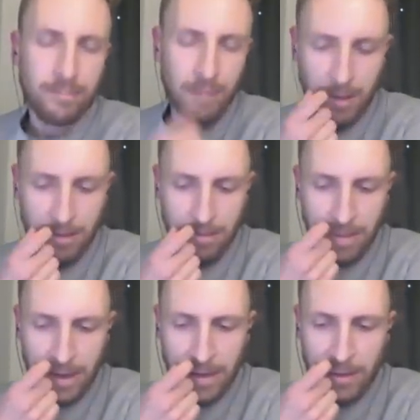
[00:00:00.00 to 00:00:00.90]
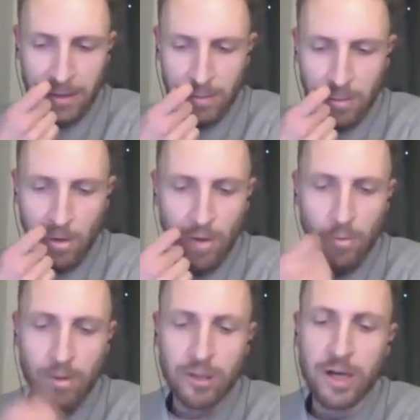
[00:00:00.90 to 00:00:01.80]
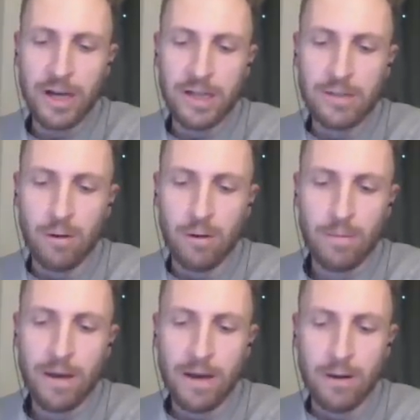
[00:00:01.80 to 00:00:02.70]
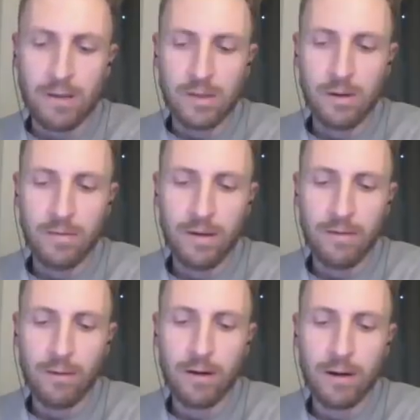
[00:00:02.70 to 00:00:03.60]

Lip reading: I mean, there was a point when the Giants were a pick or a small favorite.